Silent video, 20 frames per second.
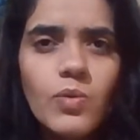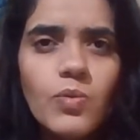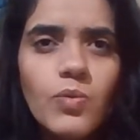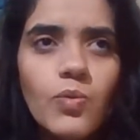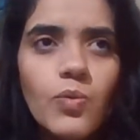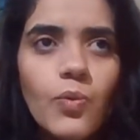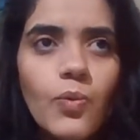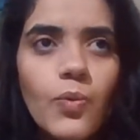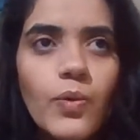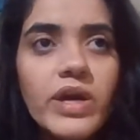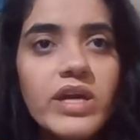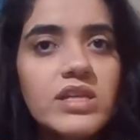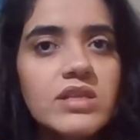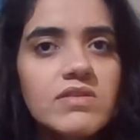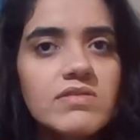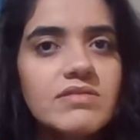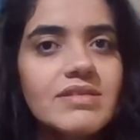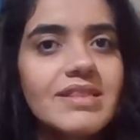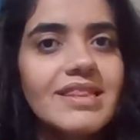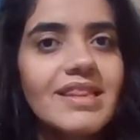we
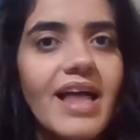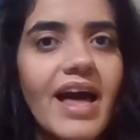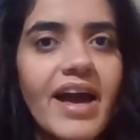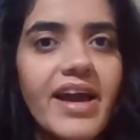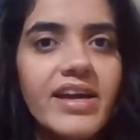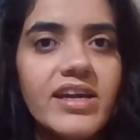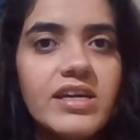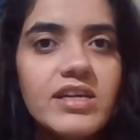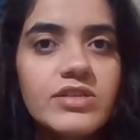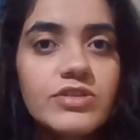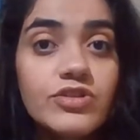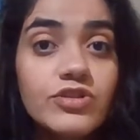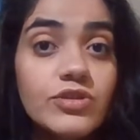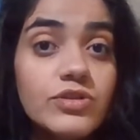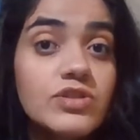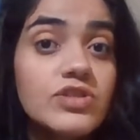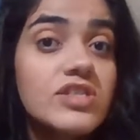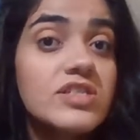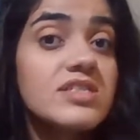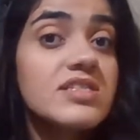don't like to
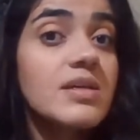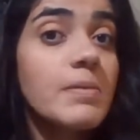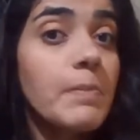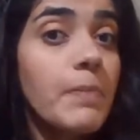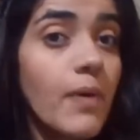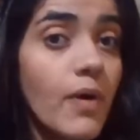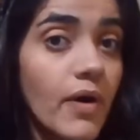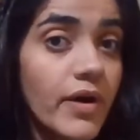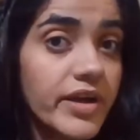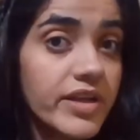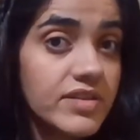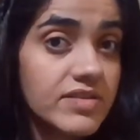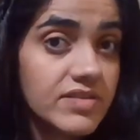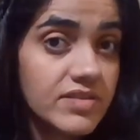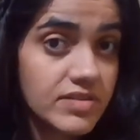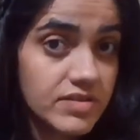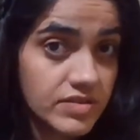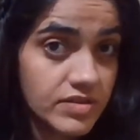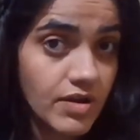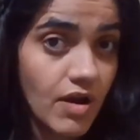disappoint
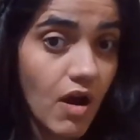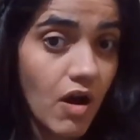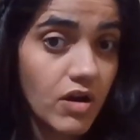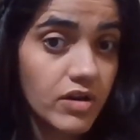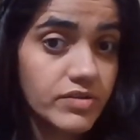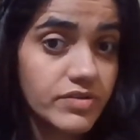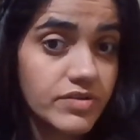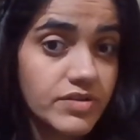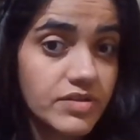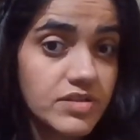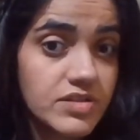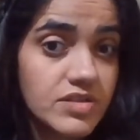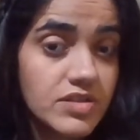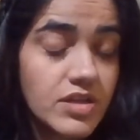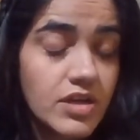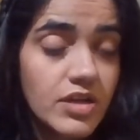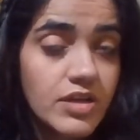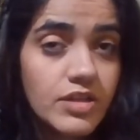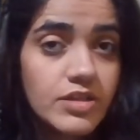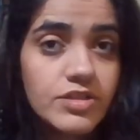the others.